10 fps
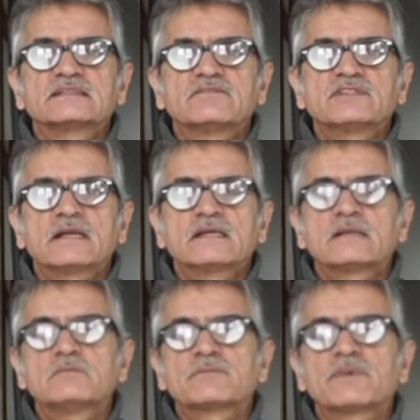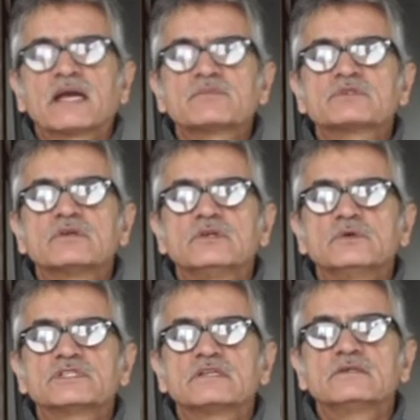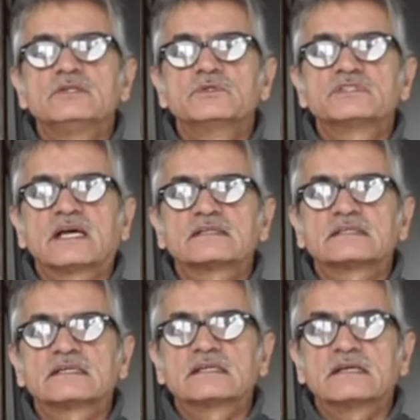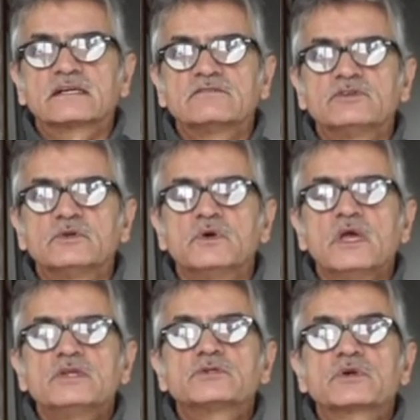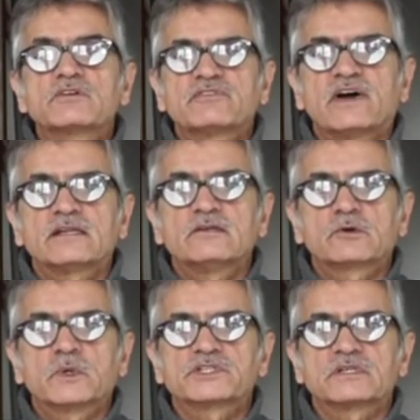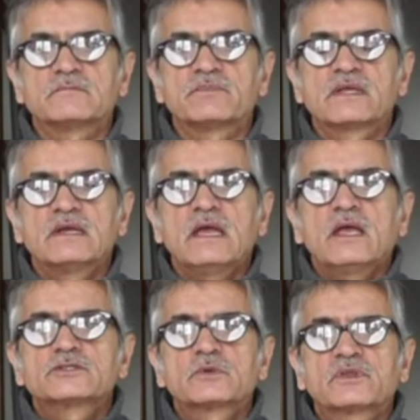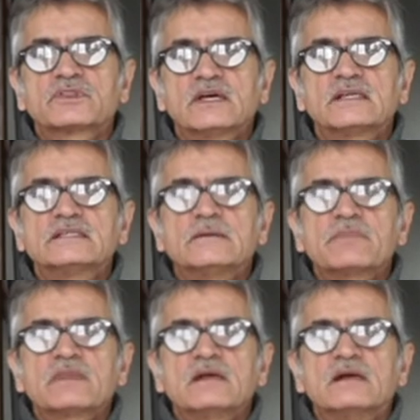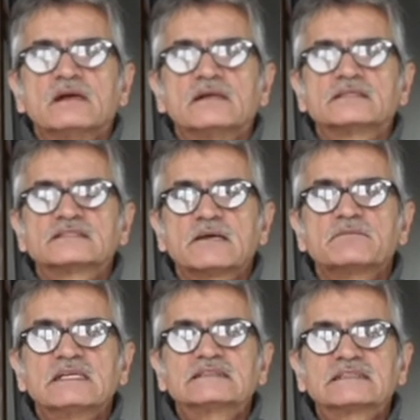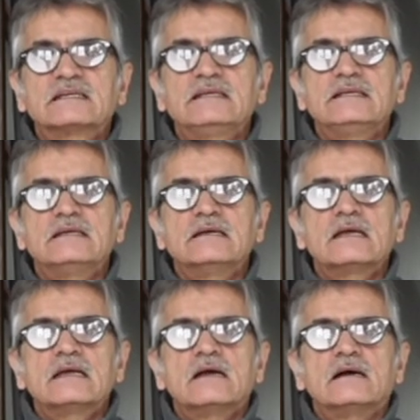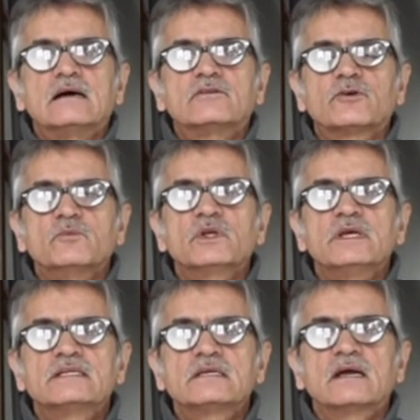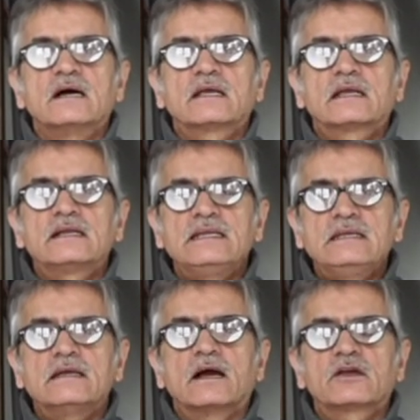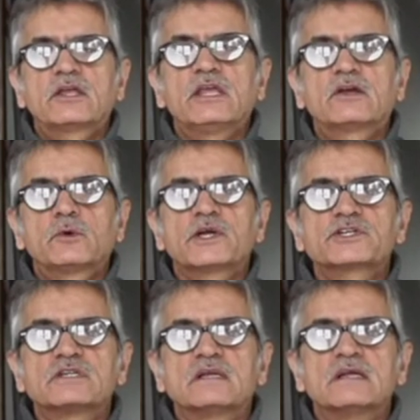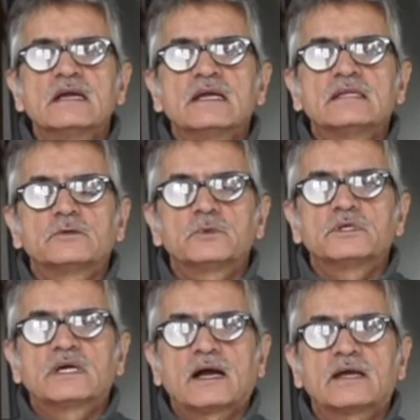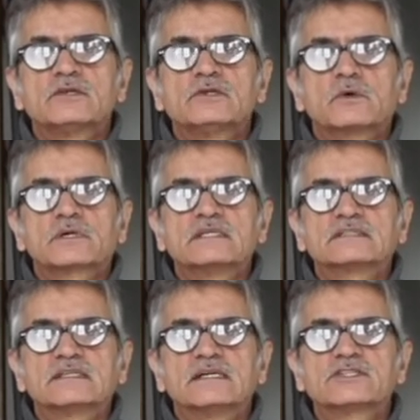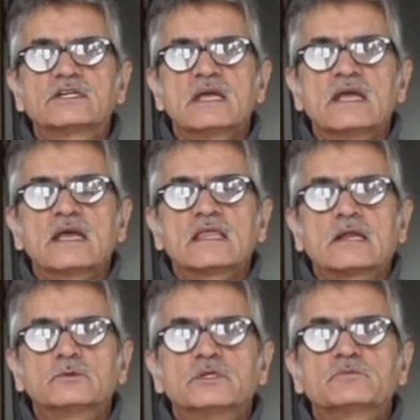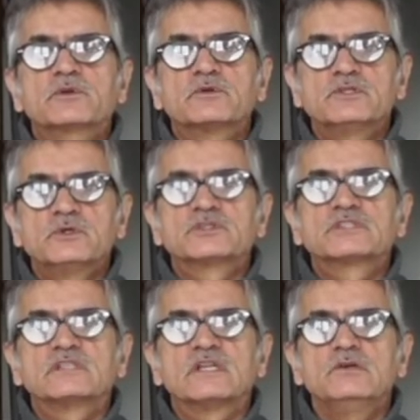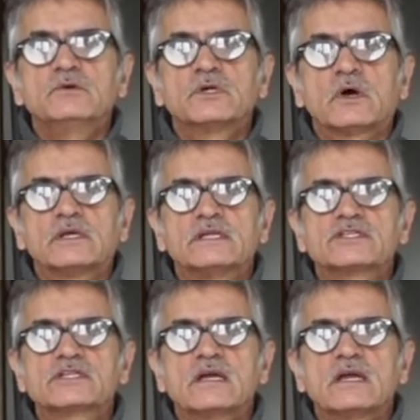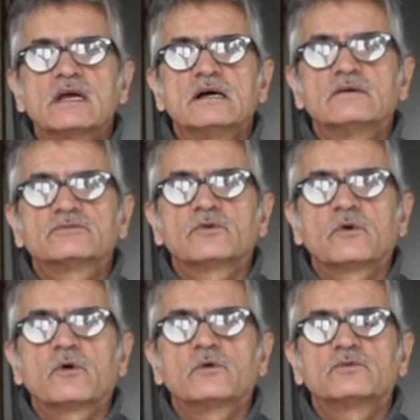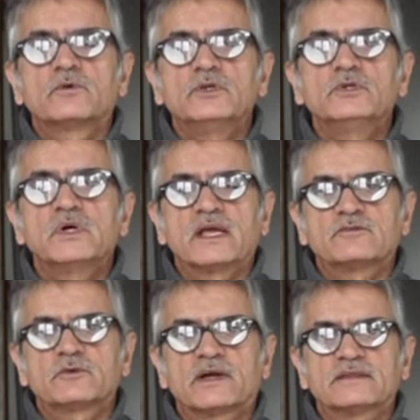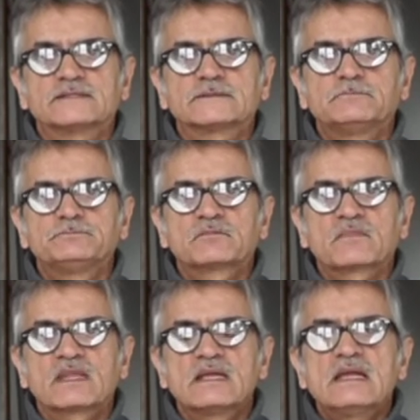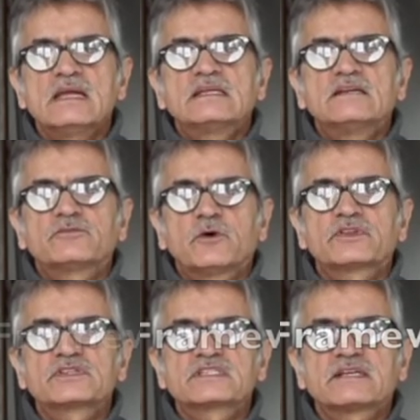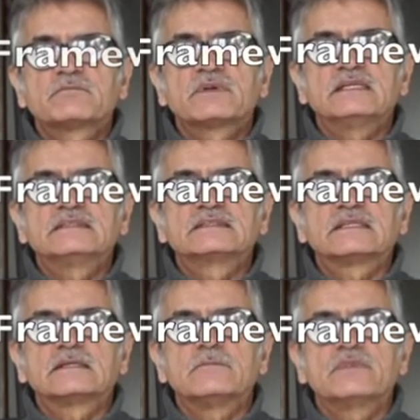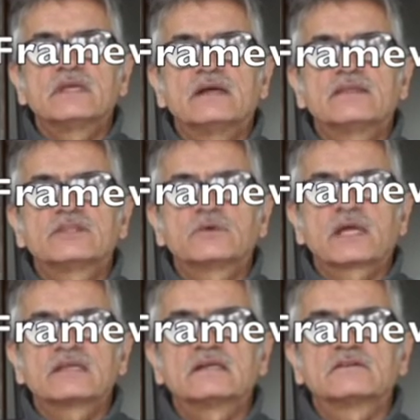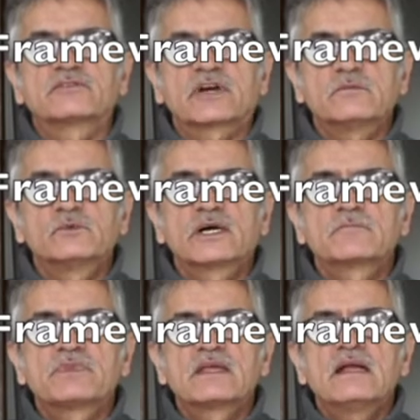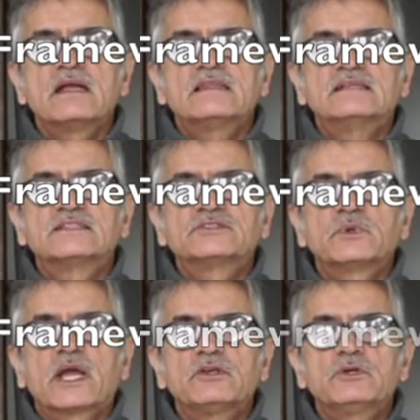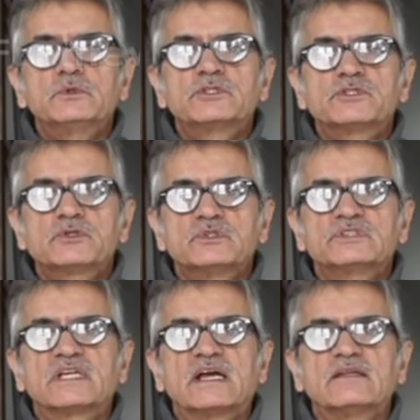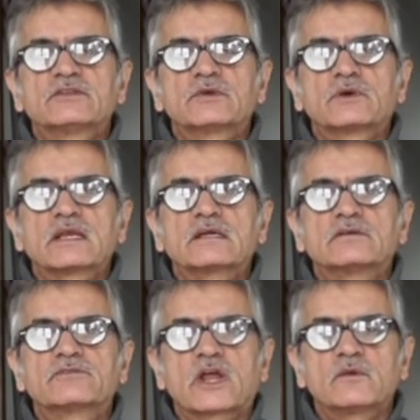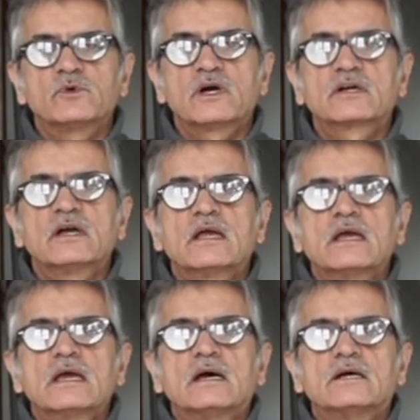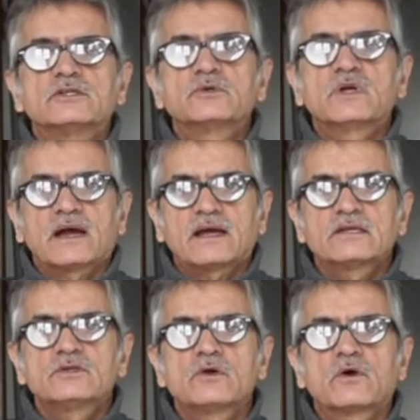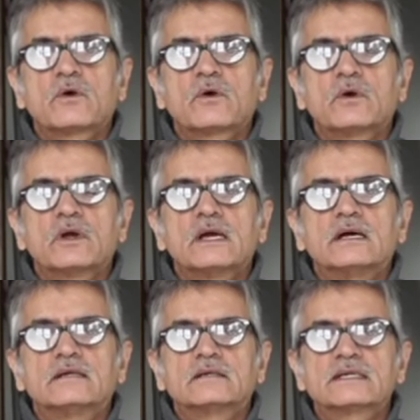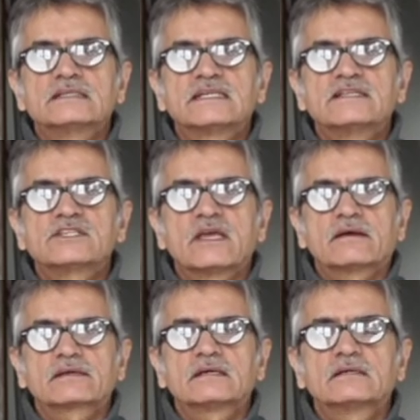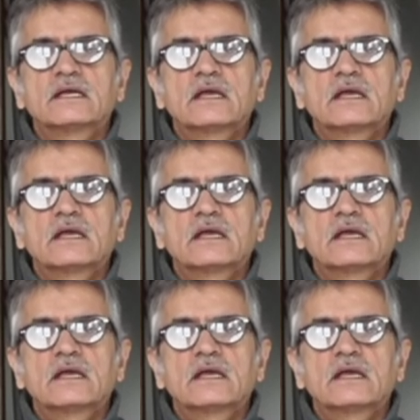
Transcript: have done and perhaps use that review to refine your question. So the third step is really formulating a key question that would guide your research, that would produce the new knowledge for you and for others. The fourth step is a theoretical framework. This is where you would choose a theoretical framework to guide your research area.